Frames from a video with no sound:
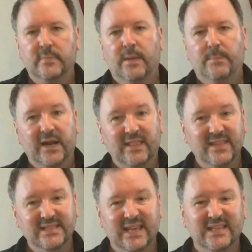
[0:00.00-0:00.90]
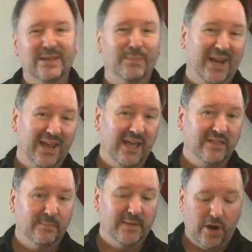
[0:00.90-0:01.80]
But in this case, I'm gonna
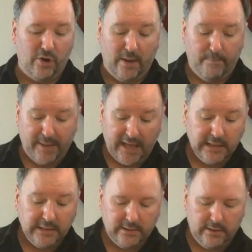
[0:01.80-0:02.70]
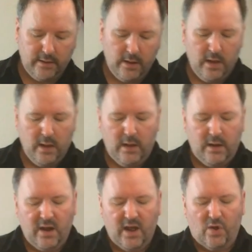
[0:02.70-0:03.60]
cut them down a bit,
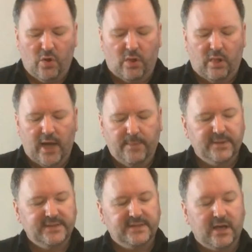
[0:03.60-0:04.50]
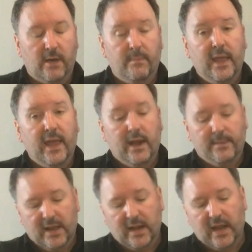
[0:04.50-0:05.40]
not a whole lot, but some, and
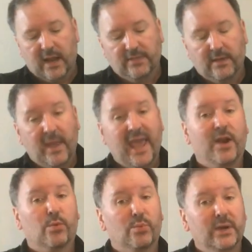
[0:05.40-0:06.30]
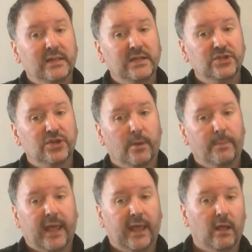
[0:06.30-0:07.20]
I'm gonna cut them at a really
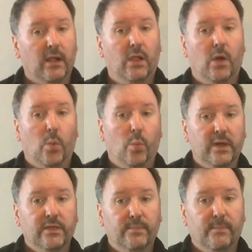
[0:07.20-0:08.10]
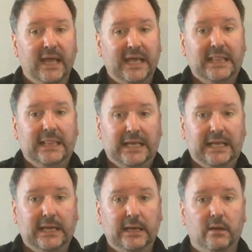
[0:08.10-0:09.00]
sharp angle with my
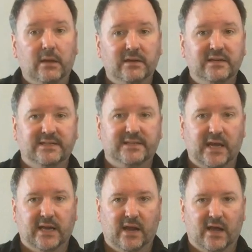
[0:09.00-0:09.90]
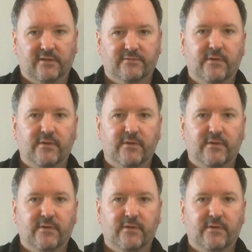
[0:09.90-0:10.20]
clean design knife.